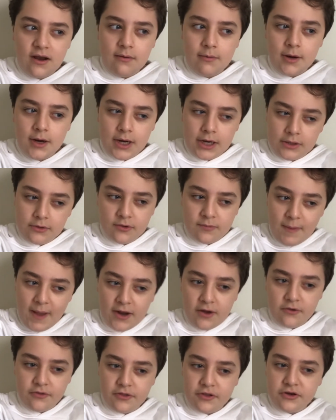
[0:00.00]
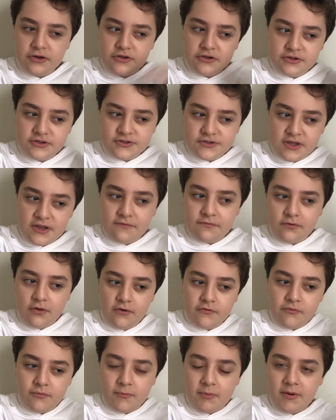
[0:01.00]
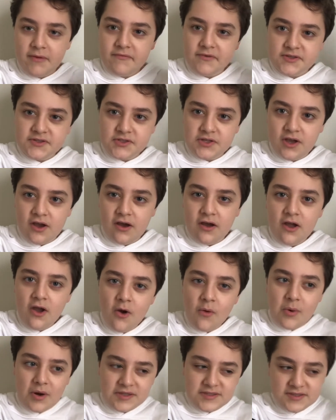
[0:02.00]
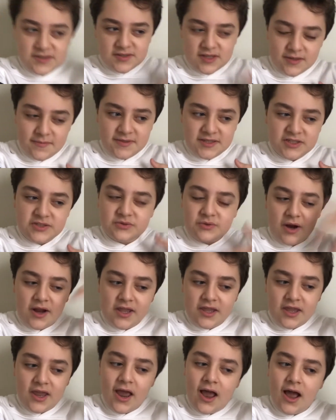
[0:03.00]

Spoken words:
where I look back on the New Year's Eve vlog from the previous year, where it's going to be such a great year,